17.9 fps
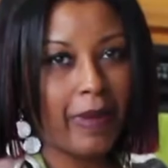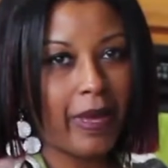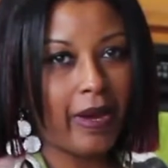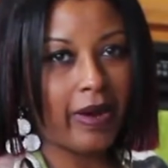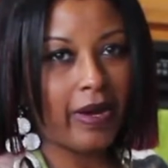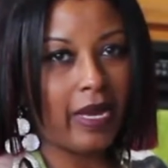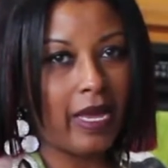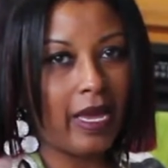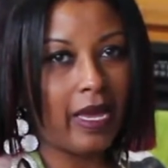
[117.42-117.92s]

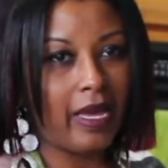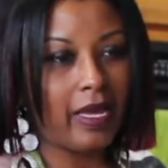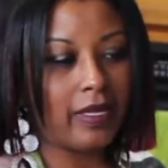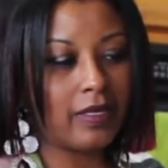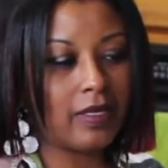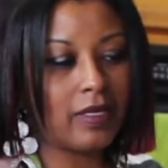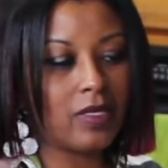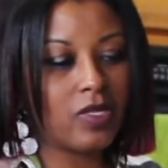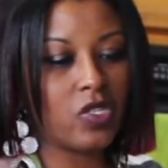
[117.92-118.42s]
marinade
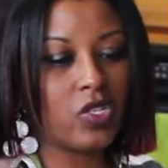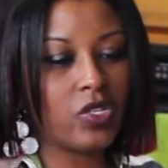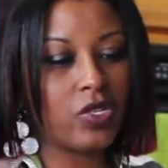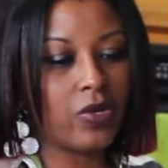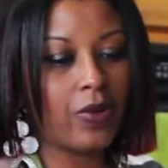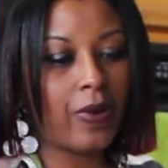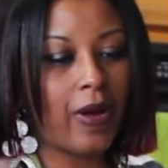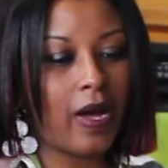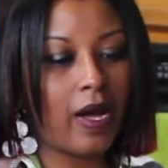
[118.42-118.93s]

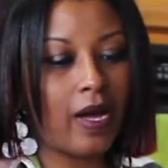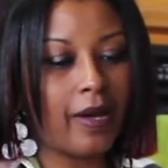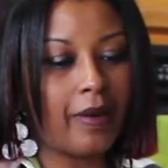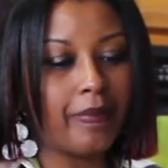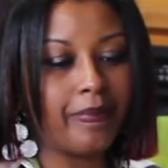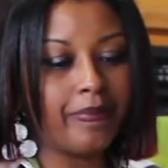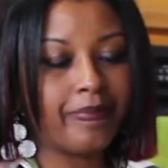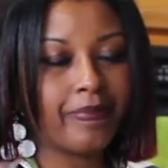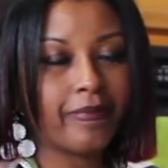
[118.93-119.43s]
to
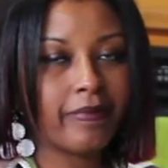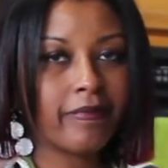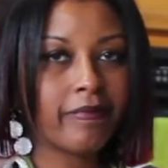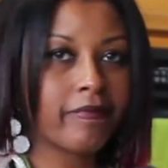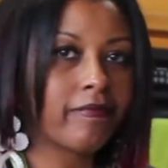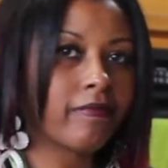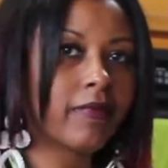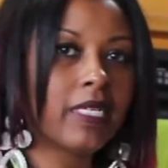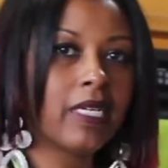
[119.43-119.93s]

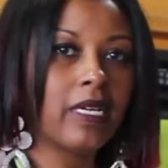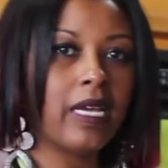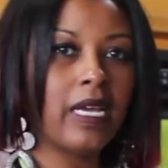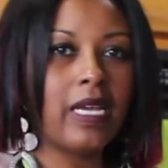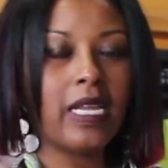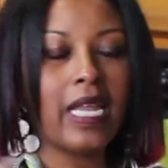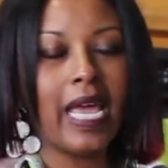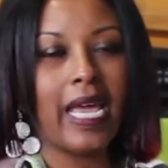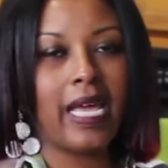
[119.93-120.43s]

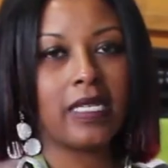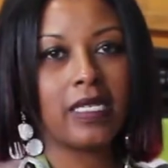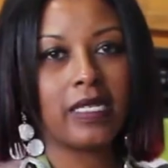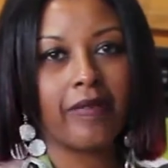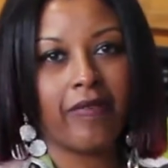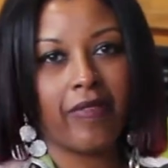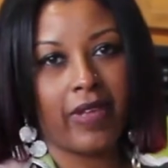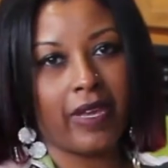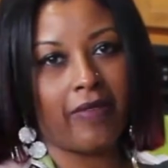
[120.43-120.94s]
enhance the
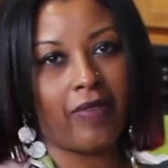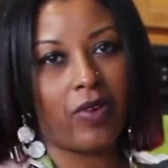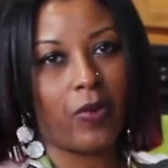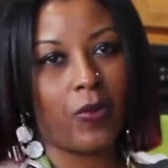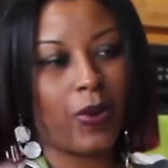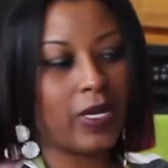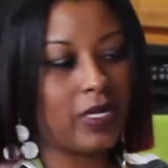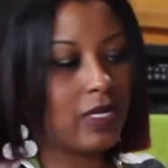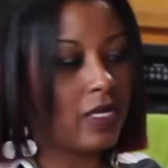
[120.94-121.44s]
flavor
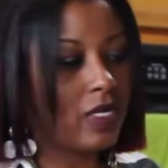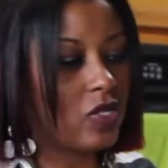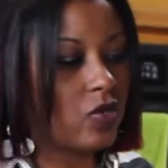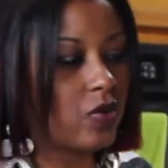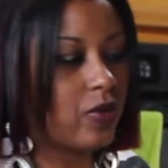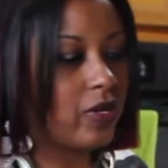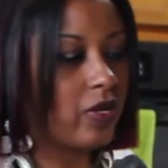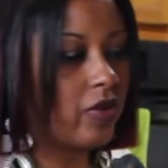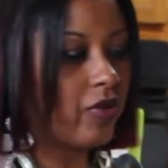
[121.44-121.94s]
once it's
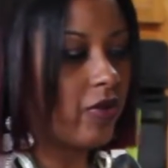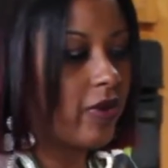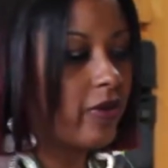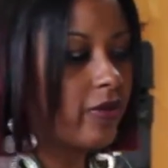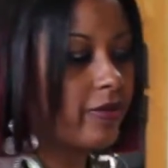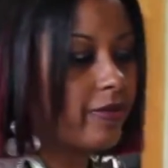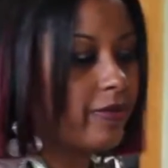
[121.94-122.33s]
on the grill.